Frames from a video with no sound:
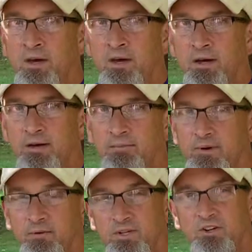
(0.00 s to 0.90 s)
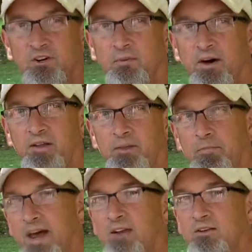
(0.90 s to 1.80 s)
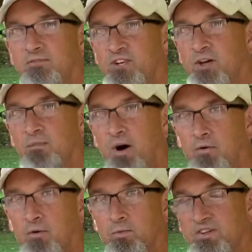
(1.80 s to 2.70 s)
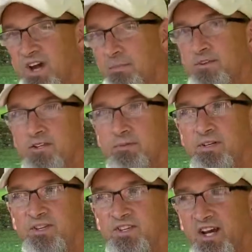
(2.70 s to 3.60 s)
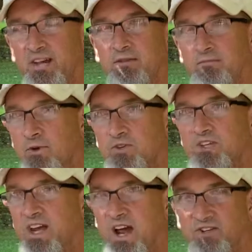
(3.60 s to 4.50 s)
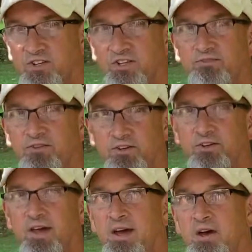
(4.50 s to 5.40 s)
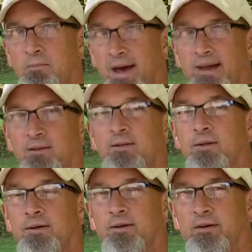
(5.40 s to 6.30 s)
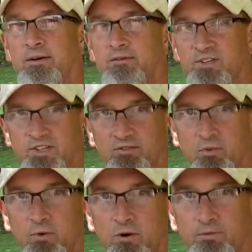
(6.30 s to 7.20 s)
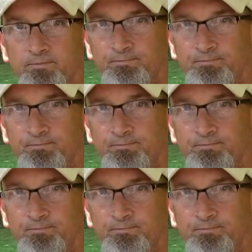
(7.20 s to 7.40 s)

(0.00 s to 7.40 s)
I want to talk about the Battle of Chickamauga, which happens to be the second most casualty-filled battle of the Civil War.